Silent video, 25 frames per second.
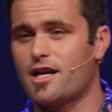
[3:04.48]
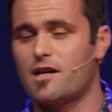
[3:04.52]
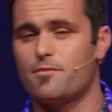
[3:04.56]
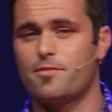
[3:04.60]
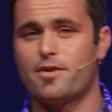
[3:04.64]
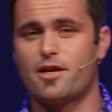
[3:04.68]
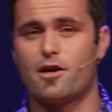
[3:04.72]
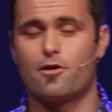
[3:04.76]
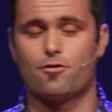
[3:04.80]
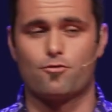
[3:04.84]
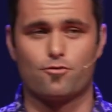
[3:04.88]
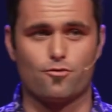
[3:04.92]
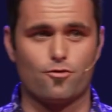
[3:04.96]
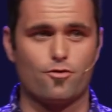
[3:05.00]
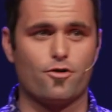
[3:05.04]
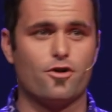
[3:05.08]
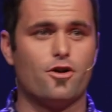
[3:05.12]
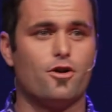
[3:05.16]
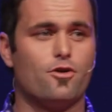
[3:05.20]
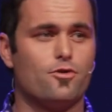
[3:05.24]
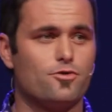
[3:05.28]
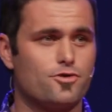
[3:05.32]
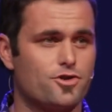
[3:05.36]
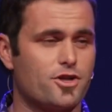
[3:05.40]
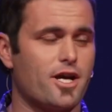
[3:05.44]
to be a
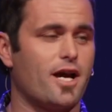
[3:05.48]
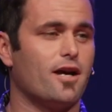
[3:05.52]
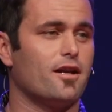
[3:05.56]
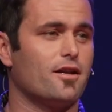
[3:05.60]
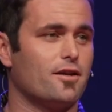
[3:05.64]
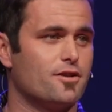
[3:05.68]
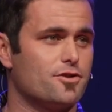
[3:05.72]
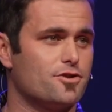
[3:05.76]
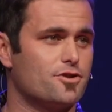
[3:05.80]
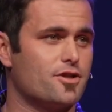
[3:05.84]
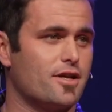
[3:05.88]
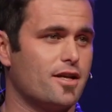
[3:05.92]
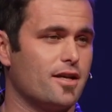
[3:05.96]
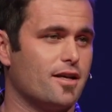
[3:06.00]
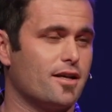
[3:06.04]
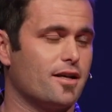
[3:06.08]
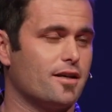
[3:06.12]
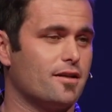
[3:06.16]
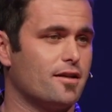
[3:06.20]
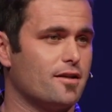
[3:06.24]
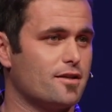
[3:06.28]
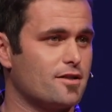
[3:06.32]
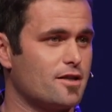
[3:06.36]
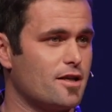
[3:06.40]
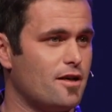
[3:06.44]
real challenge getting
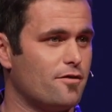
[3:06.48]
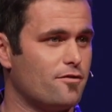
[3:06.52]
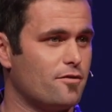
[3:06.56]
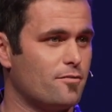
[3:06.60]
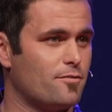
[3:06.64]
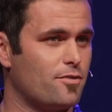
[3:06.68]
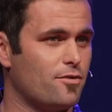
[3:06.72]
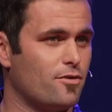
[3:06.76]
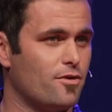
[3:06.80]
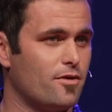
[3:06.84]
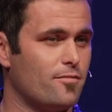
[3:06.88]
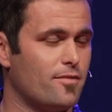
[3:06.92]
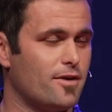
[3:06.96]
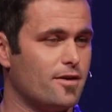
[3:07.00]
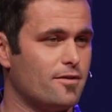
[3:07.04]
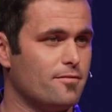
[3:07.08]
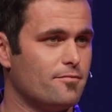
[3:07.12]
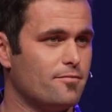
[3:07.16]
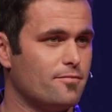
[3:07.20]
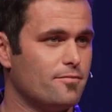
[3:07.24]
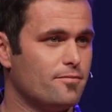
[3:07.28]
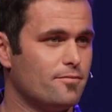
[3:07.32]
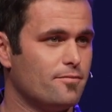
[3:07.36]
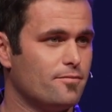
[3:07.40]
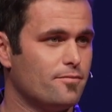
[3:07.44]
into self-employment.
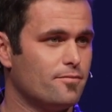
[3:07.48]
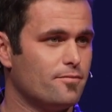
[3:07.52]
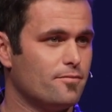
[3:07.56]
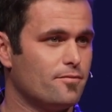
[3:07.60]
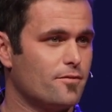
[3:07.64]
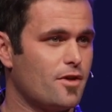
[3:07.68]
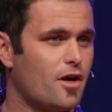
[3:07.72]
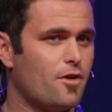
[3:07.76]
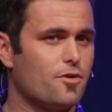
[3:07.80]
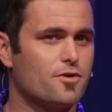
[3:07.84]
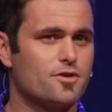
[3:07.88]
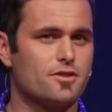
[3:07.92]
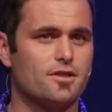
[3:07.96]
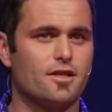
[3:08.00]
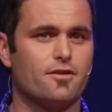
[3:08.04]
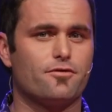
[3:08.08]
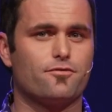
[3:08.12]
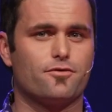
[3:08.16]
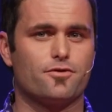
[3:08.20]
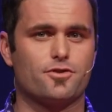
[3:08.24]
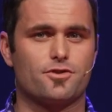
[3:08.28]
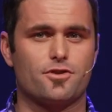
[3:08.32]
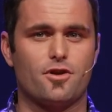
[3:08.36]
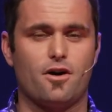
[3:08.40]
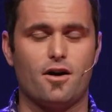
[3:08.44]
I was left
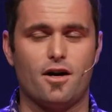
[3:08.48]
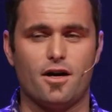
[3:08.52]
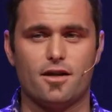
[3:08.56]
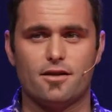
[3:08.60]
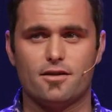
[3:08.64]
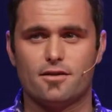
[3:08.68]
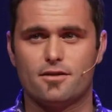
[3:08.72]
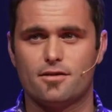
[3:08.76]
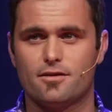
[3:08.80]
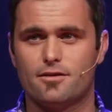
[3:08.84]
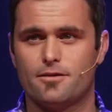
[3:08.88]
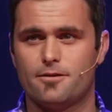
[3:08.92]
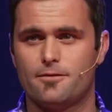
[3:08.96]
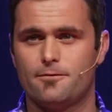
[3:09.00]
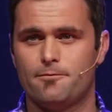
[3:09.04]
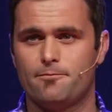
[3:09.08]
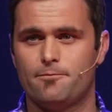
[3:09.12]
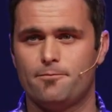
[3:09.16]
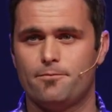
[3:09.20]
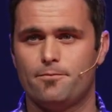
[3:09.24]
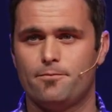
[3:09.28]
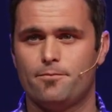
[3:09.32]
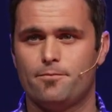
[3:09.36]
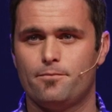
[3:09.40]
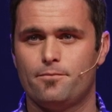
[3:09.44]
resigned.
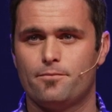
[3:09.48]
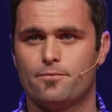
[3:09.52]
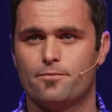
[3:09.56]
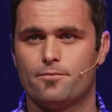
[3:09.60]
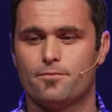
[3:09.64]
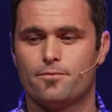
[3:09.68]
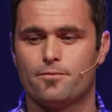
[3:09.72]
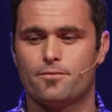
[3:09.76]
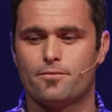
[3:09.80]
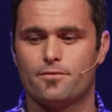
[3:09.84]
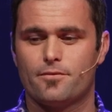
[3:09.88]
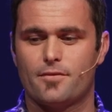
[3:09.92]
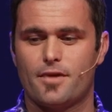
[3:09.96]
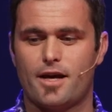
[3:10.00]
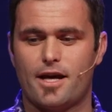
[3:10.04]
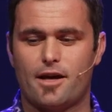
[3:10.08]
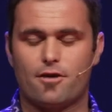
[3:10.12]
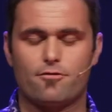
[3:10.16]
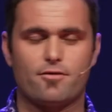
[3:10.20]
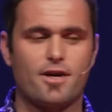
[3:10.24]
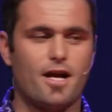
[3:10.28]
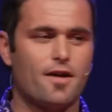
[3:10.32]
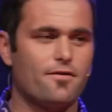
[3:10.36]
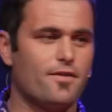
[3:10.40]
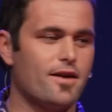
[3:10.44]
At
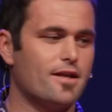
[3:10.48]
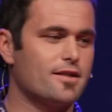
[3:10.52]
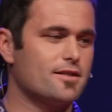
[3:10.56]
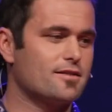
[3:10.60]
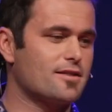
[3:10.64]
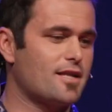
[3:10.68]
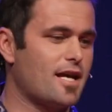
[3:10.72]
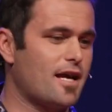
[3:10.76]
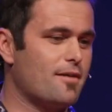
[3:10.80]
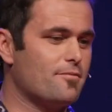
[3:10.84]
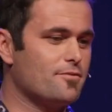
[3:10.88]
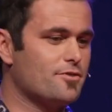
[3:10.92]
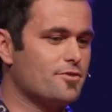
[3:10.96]
around that same